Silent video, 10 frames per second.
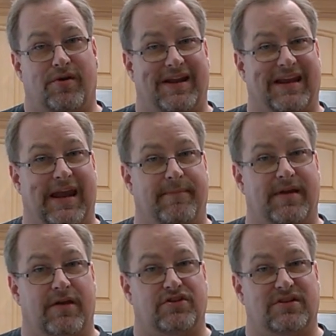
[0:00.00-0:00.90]
and it came
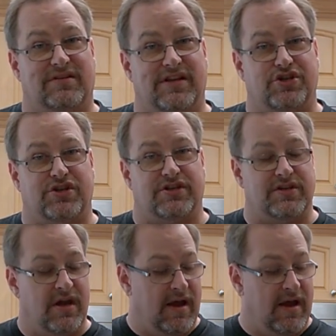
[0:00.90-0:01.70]
out delicious.